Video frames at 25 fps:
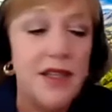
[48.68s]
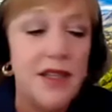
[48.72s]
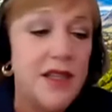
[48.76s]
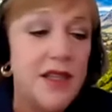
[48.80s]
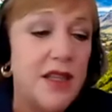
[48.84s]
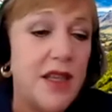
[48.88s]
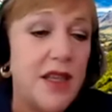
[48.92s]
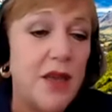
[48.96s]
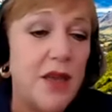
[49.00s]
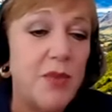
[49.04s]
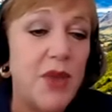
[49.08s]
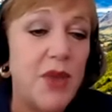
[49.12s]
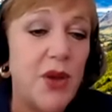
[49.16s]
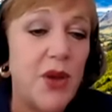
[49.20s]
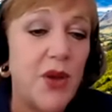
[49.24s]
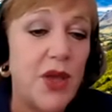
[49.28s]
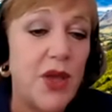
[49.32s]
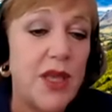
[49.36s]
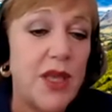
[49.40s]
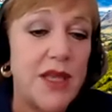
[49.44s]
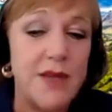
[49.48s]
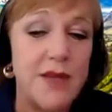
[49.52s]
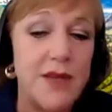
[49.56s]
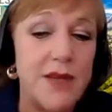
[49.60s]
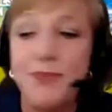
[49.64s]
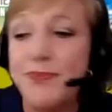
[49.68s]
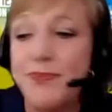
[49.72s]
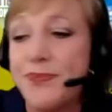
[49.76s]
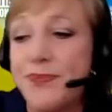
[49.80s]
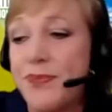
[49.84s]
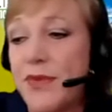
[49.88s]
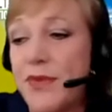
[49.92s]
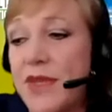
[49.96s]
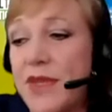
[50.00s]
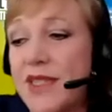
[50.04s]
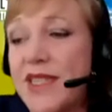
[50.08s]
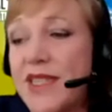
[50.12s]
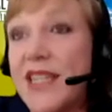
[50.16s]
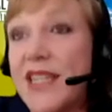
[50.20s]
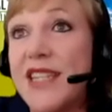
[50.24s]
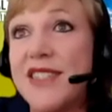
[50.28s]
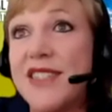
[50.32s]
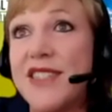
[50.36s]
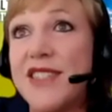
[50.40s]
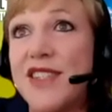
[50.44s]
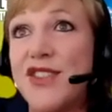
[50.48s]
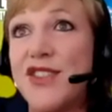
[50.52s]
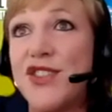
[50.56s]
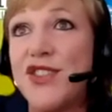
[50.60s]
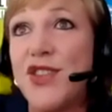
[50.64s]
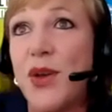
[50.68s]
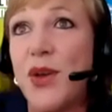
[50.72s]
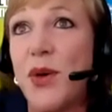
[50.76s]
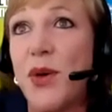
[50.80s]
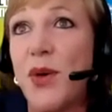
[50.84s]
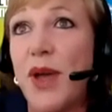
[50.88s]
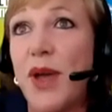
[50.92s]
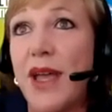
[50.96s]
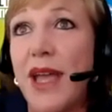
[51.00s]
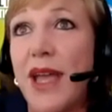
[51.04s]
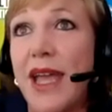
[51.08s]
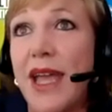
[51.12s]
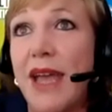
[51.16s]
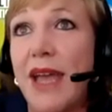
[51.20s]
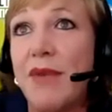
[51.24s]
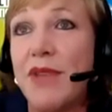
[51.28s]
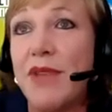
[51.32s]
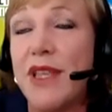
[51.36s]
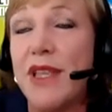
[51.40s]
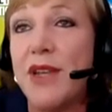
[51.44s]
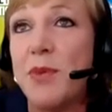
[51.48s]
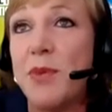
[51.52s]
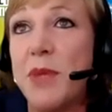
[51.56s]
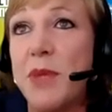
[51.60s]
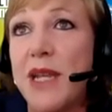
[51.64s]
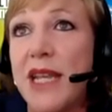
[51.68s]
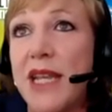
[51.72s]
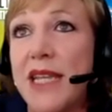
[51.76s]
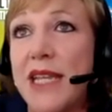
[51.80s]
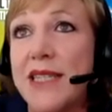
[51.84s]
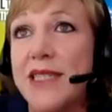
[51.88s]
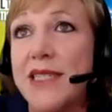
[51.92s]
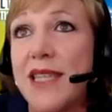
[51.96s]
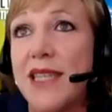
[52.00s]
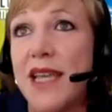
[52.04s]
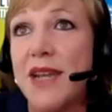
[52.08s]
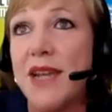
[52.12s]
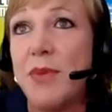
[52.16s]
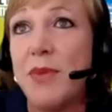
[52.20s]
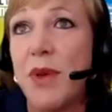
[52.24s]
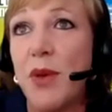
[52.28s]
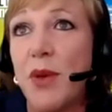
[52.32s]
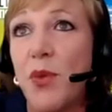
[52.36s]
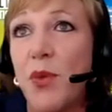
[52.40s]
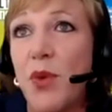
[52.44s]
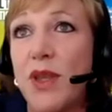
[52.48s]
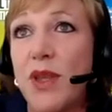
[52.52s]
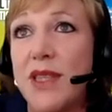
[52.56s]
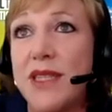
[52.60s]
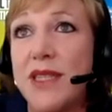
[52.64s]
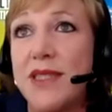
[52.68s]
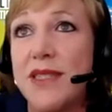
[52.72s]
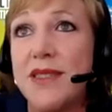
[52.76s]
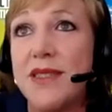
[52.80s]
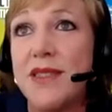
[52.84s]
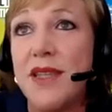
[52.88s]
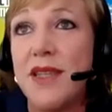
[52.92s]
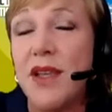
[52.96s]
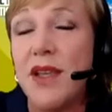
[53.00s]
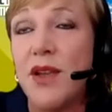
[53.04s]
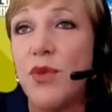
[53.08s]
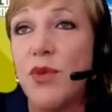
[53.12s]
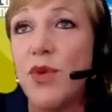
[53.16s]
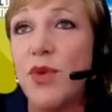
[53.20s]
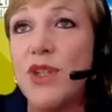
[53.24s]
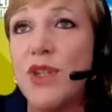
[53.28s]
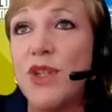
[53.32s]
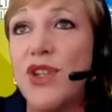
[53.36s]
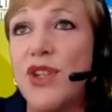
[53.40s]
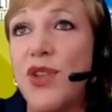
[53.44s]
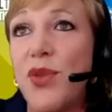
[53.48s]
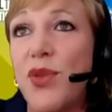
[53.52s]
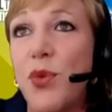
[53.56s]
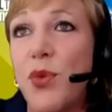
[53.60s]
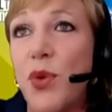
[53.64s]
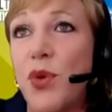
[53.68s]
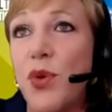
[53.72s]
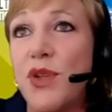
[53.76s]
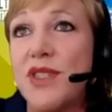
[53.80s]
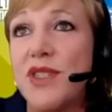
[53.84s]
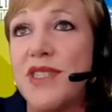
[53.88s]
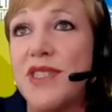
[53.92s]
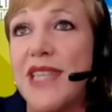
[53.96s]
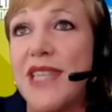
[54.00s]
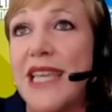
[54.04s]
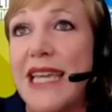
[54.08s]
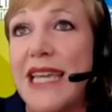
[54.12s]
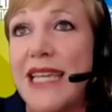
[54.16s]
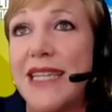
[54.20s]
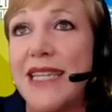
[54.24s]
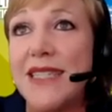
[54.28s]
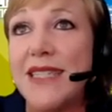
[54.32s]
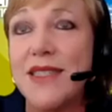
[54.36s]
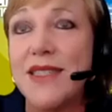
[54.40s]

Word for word: American citizen, so I have a little bit of insight about what this region of the world is like.